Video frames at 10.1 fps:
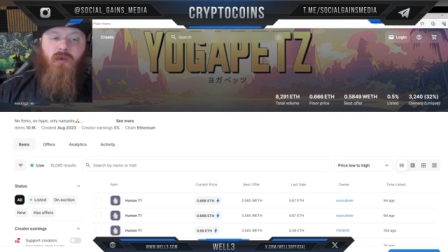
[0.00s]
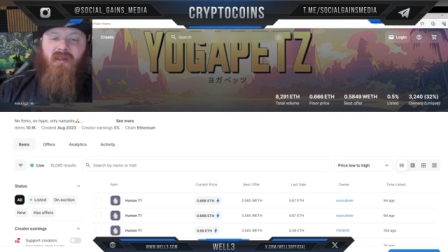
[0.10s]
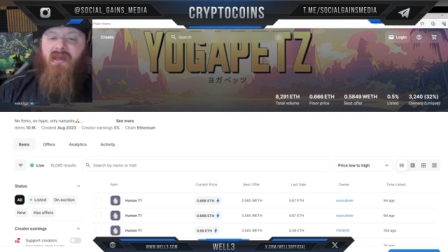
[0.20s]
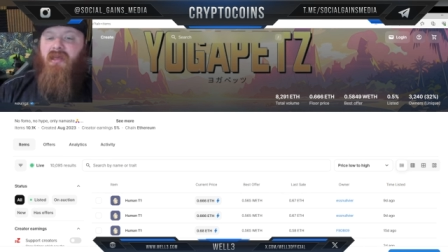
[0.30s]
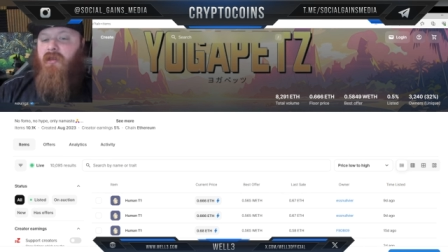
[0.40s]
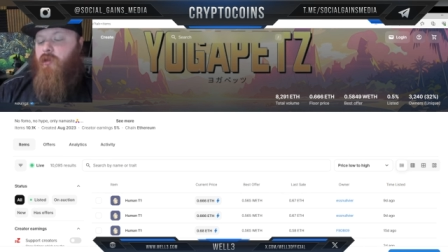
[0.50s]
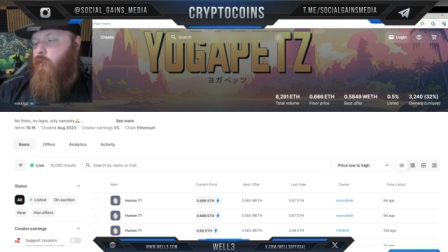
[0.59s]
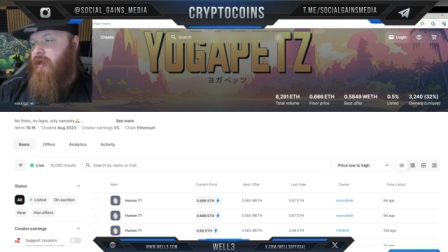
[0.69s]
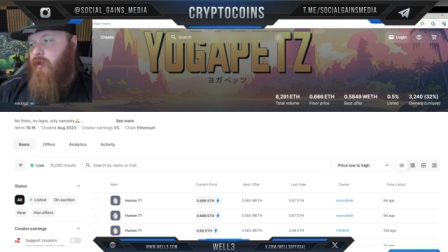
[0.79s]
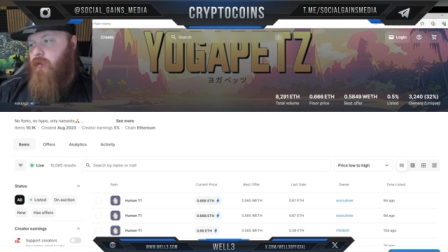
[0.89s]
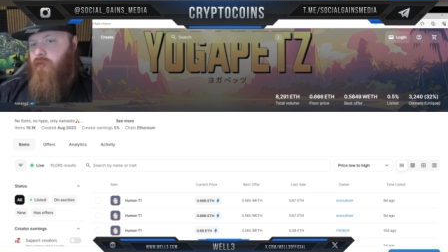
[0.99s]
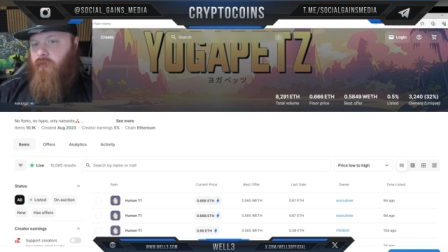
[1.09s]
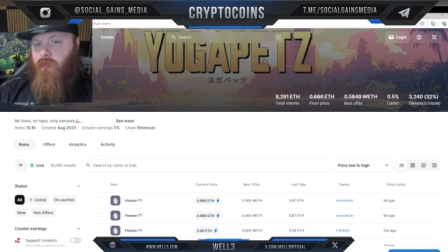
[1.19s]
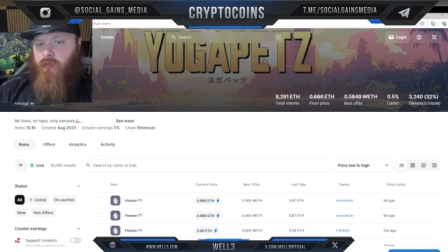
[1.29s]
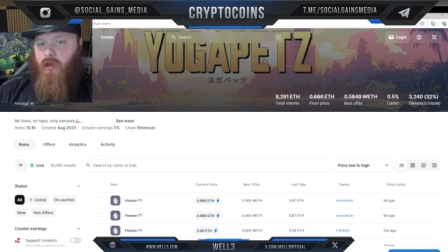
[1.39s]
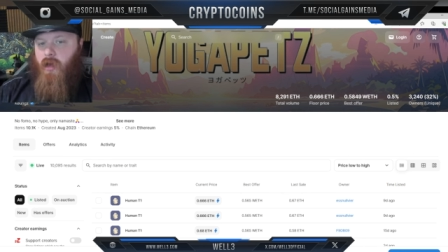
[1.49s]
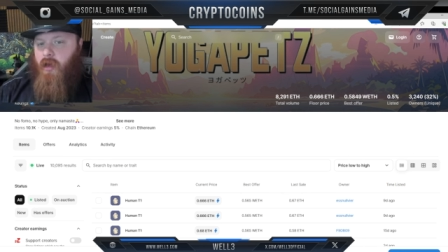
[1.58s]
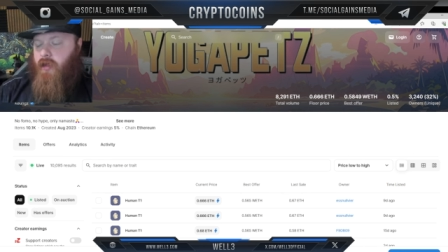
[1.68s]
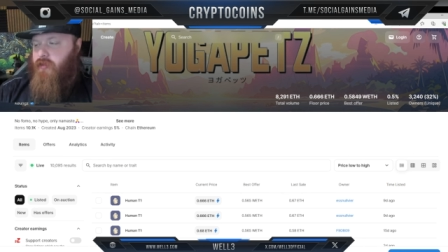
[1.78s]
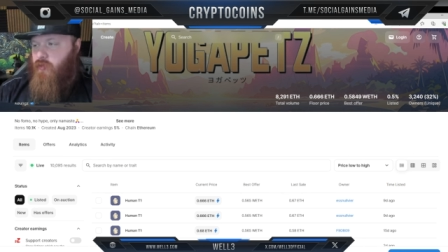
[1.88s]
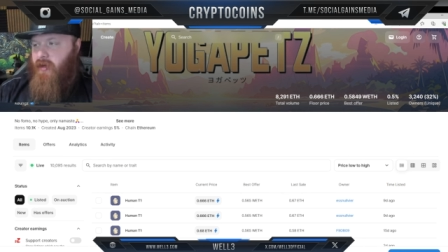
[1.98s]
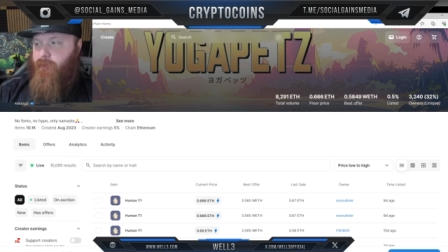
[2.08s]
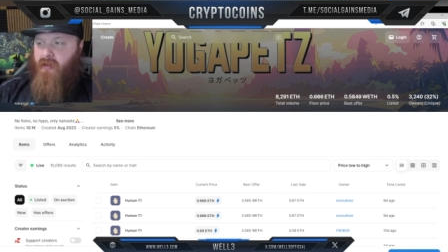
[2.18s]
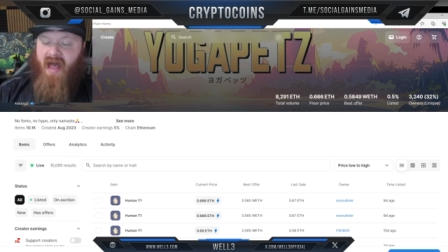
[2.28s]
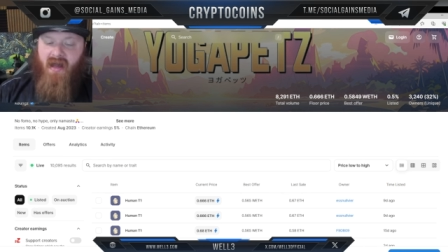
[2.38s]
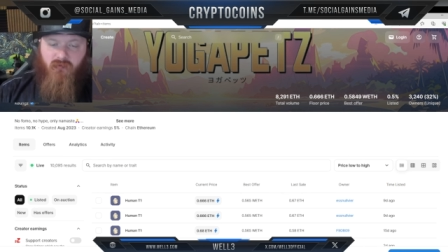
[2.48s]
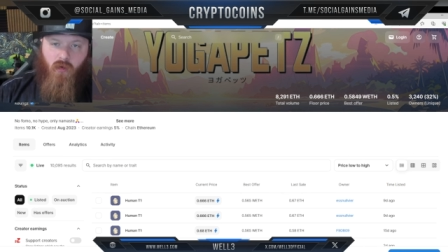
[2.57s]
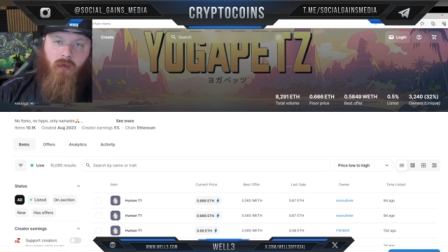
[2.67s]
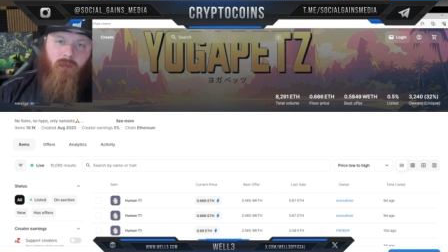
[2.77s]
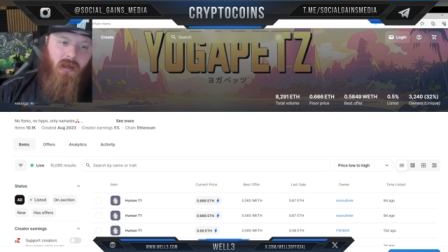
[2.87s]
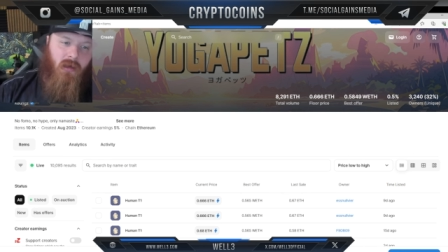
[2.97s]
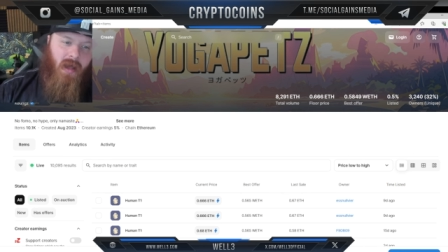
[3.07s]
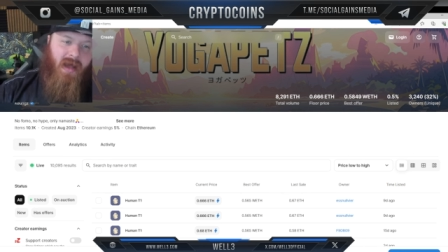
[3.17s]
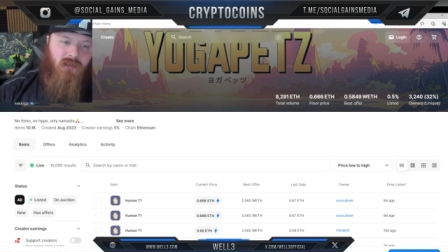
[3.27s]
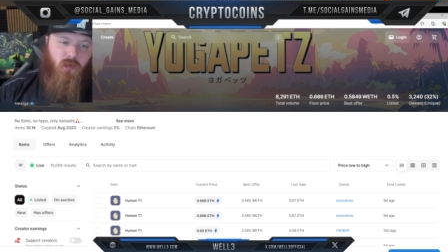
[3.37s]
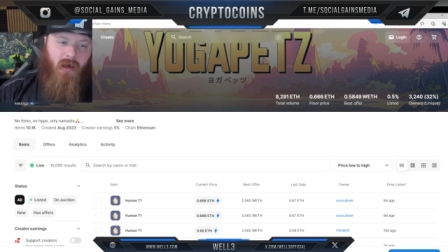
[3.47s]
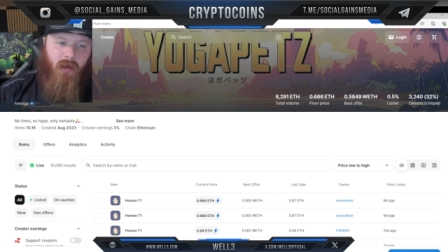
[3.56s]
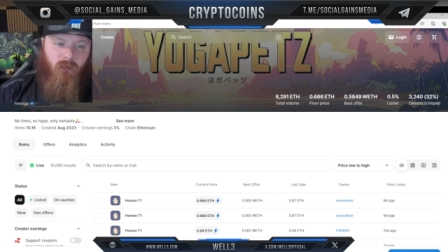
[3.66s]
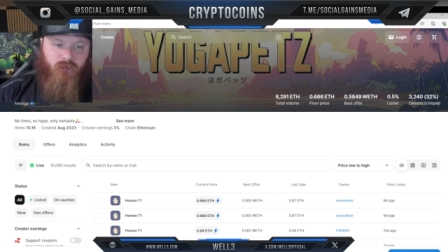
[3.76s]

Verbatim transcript: within the Well uh, 3 platform as well.